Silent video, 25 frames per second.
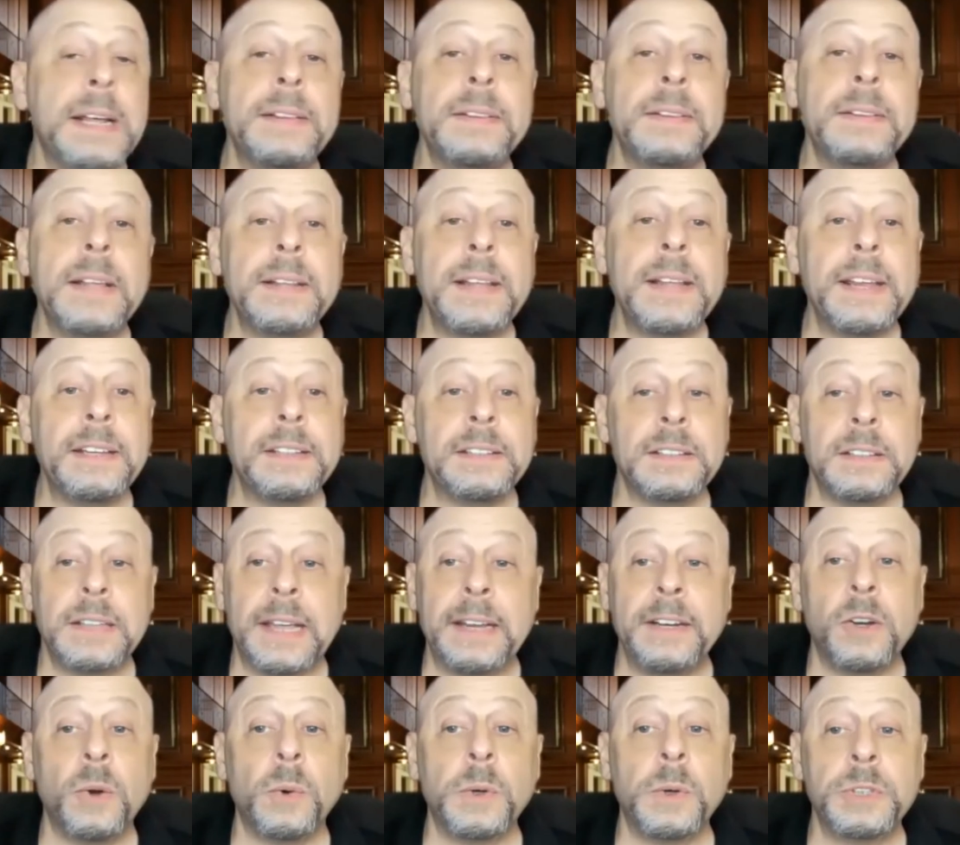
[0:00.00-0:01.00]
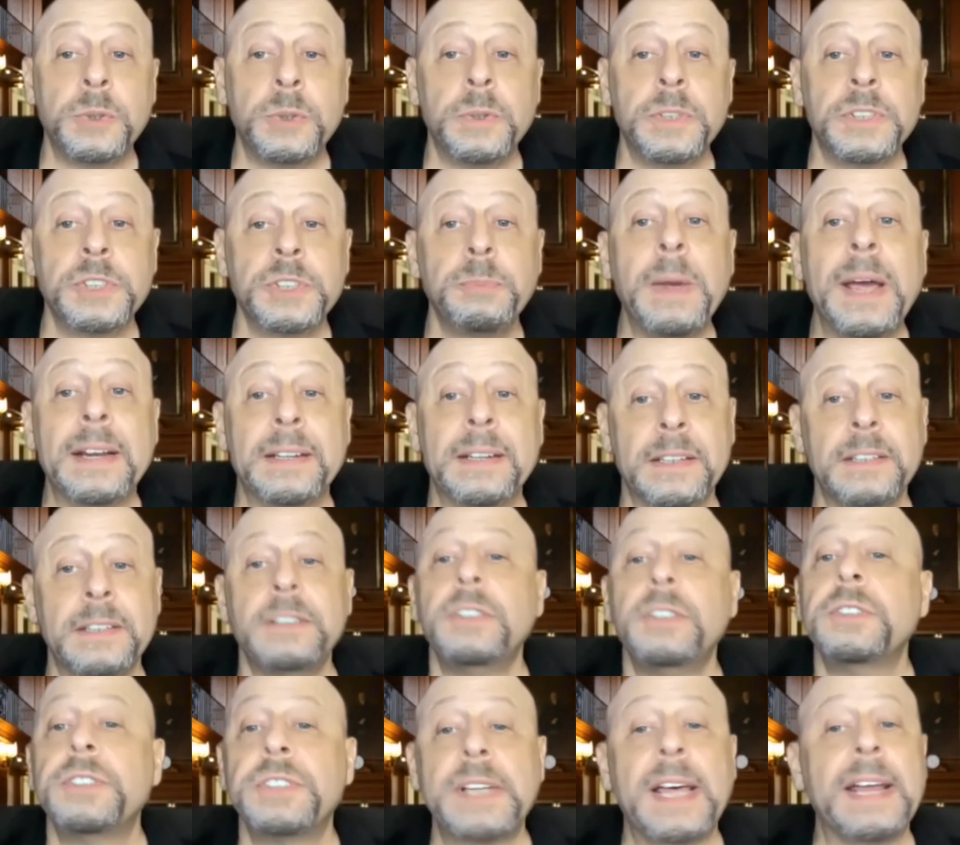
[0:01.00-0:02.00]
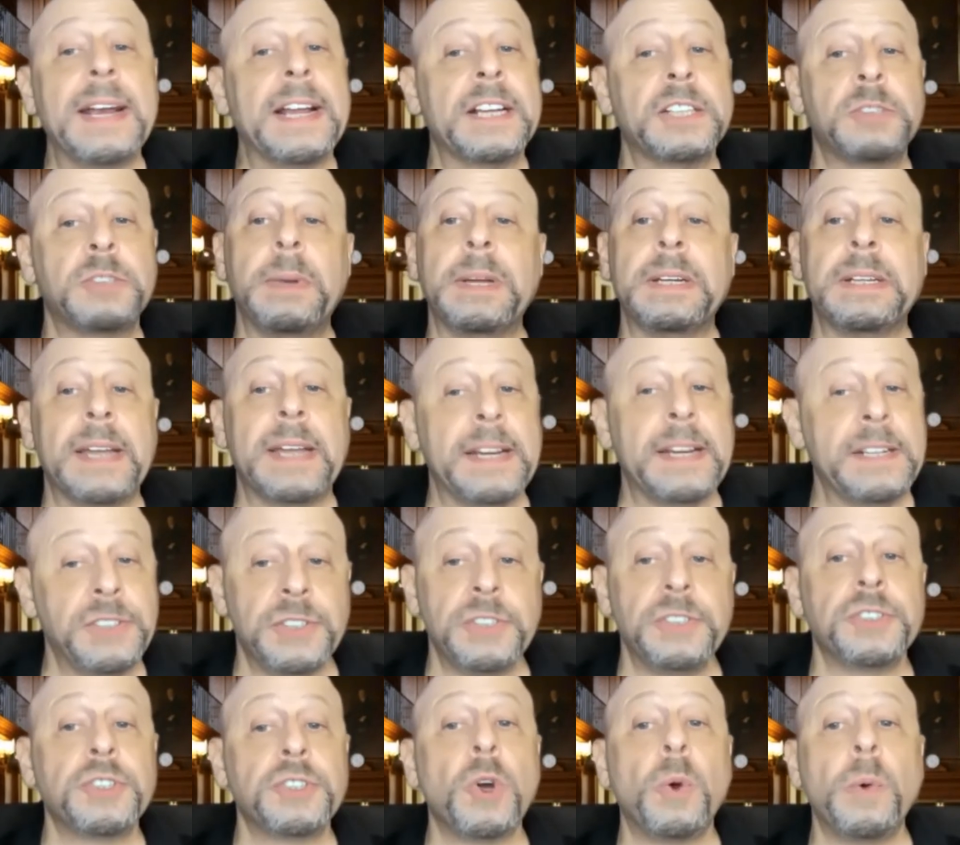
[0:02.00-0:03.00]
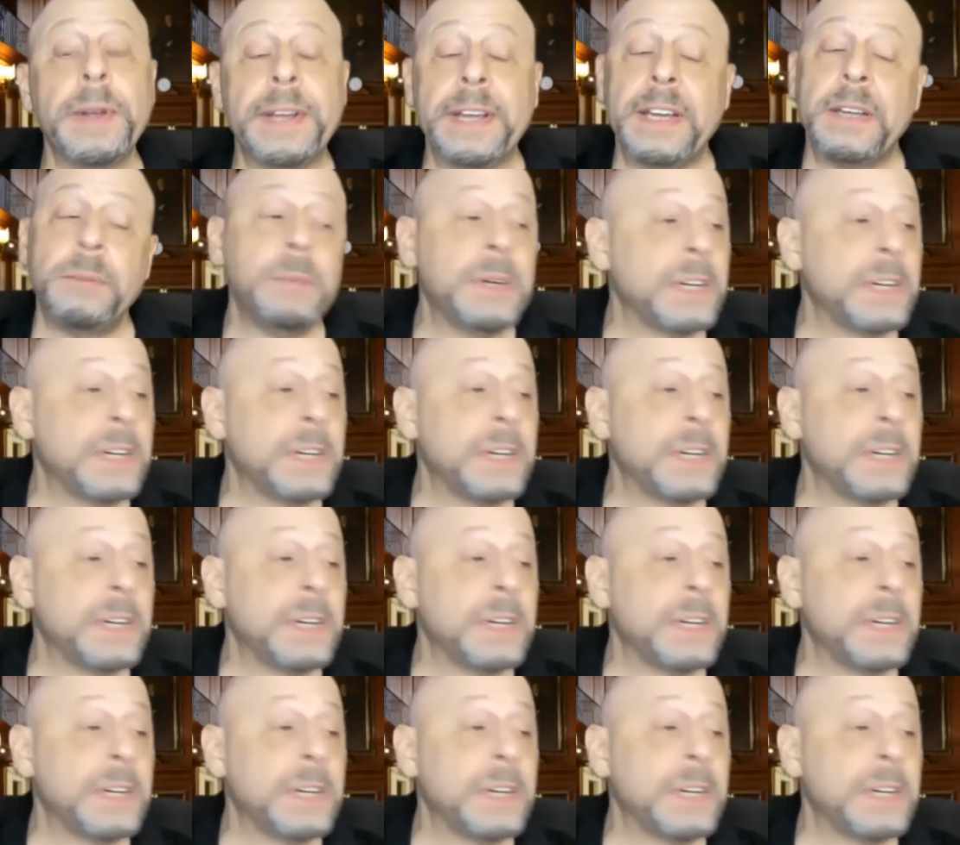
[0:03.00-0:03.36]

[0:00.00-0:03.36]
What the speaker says: and then they know what to expect, and you set expectations going in,